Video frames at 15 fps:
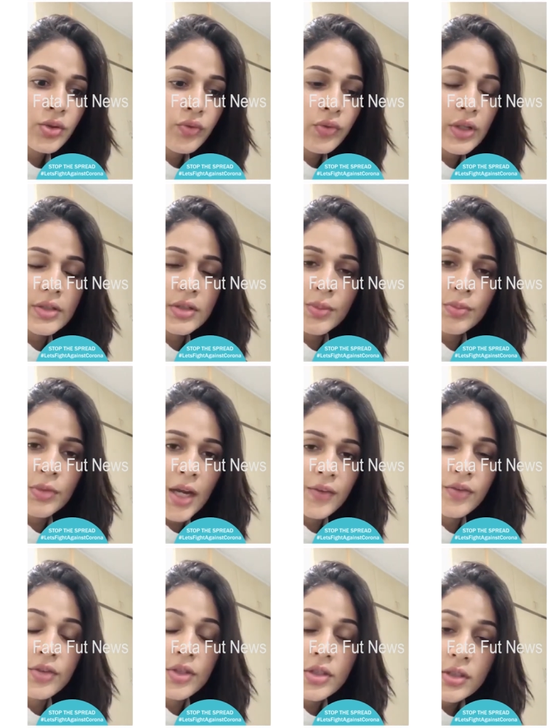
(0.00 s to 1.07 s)
you feel some
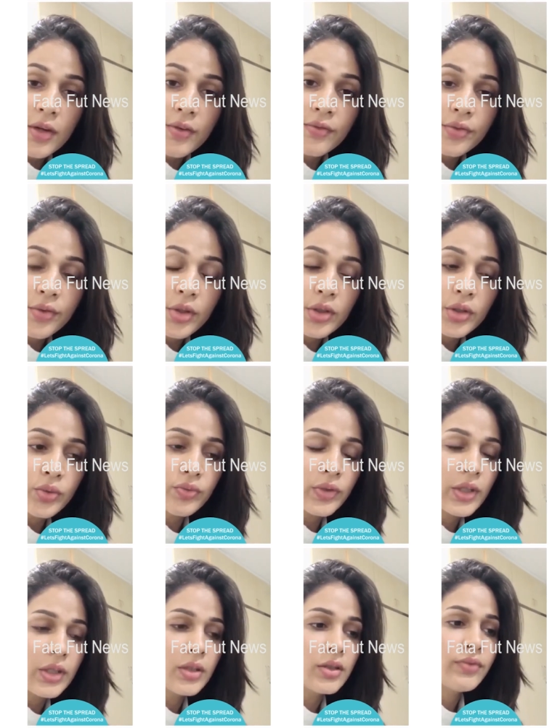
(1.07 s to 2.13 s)
kind of discomfort you
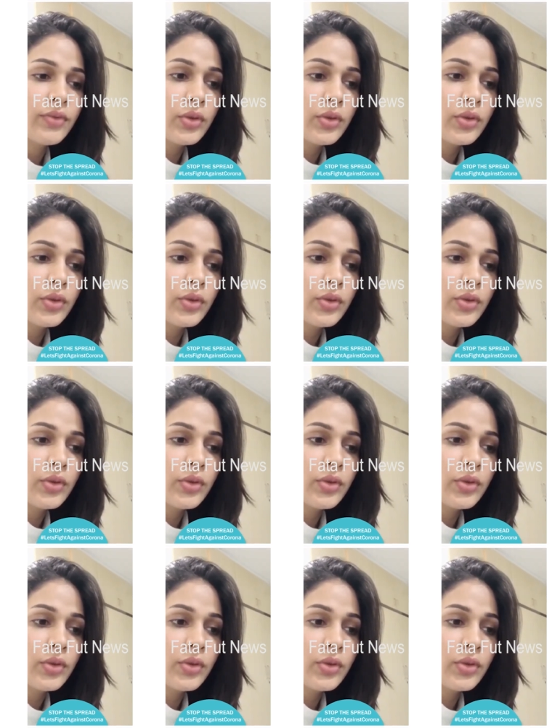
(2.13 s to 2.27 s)
feel a